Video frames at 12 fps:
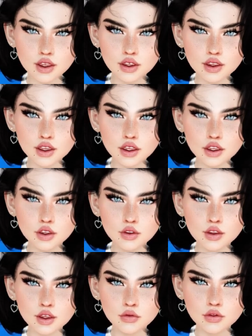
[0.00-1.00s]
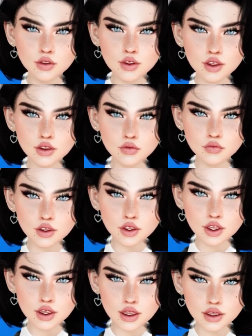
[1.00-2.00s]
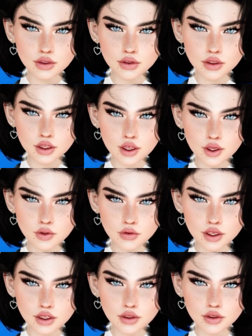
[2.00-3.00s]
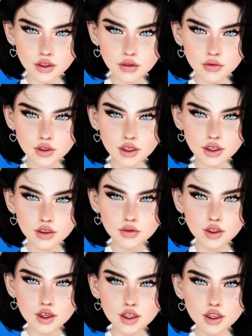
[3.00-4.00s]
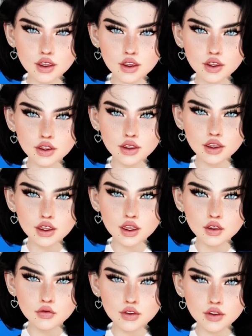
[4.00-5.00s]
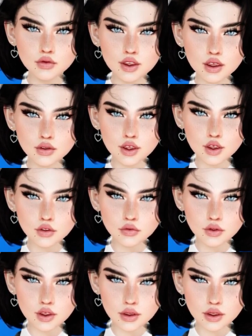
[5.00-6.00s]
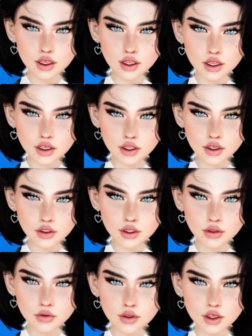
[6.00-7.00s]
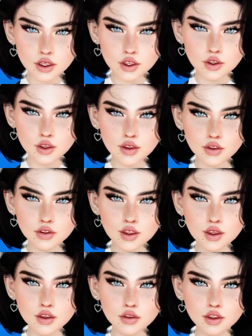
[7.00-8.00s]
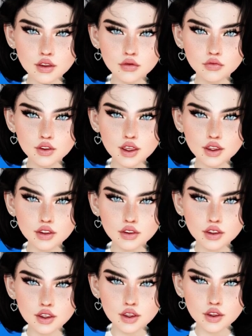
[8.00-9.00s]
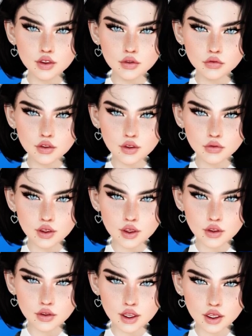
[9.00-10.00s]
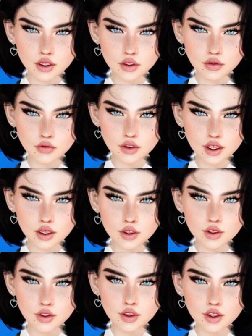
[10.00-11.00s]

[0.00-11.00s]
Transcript: January 30th, 2024, to connect newcomers with vibrant virtual communities, is expanding once again with the launch of Phase 3 on August 15th, 2024.